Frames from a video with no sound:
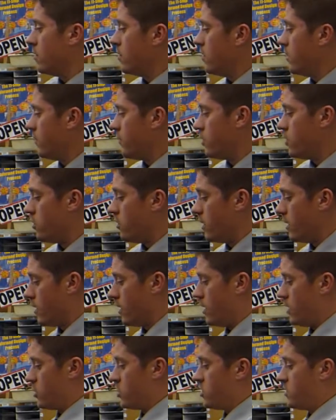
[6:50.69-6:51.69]
if you're doing
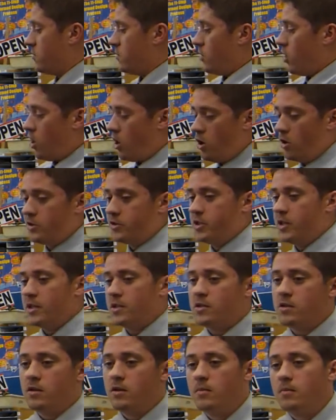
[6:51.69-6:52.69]
a small
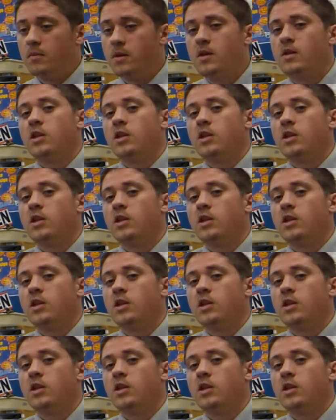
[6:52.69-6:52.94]
system,